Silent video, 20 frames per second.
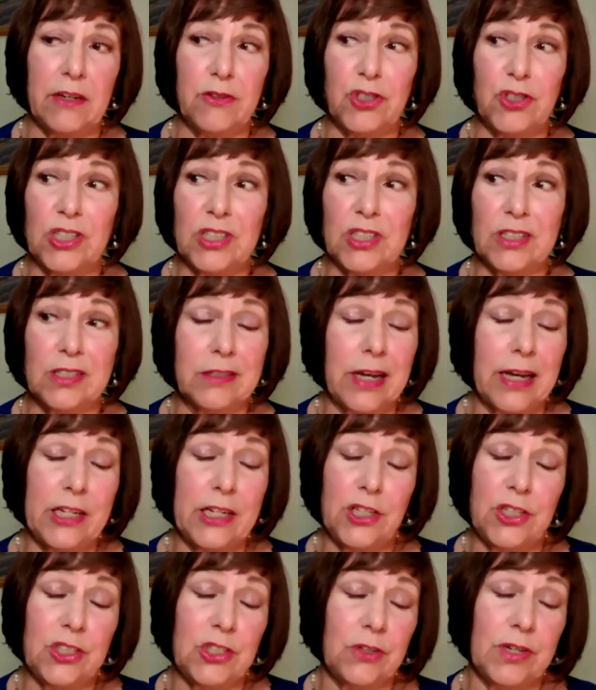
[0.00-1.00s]
I just
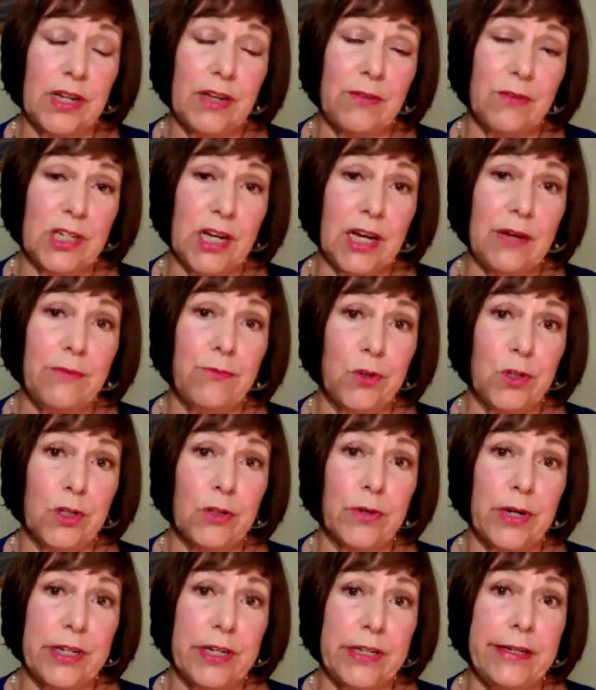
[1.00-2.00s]
don't have the time
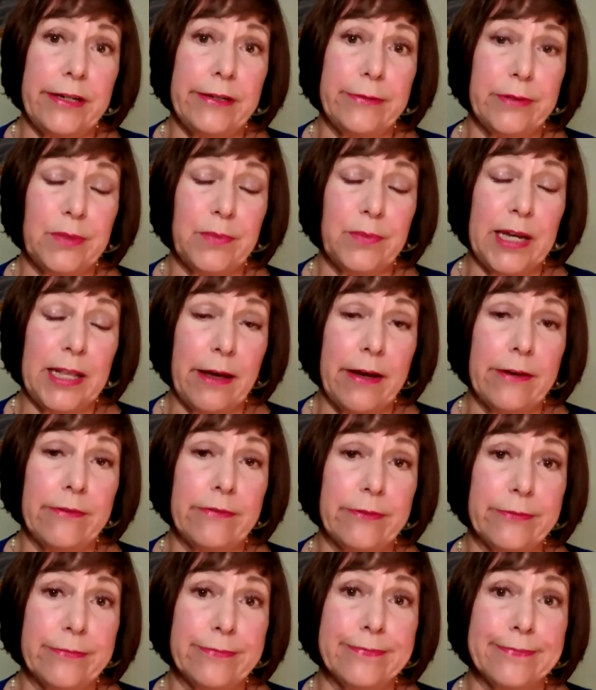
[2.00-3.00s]
for it right now in my
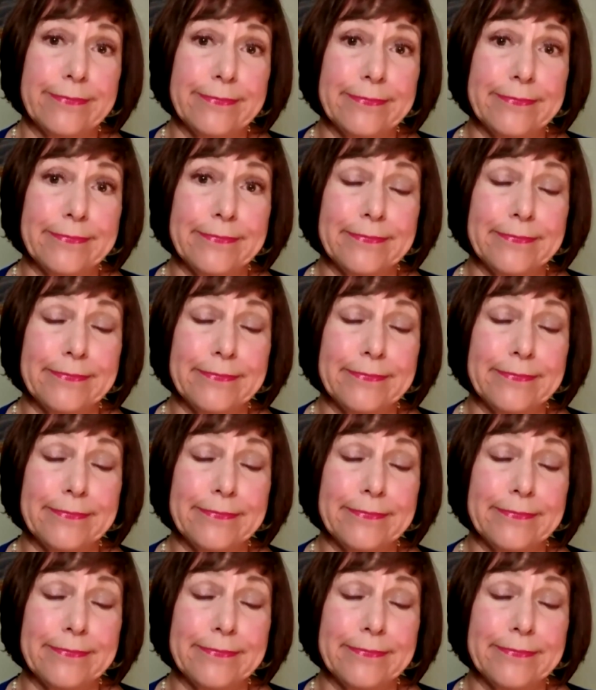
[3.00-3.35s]
life.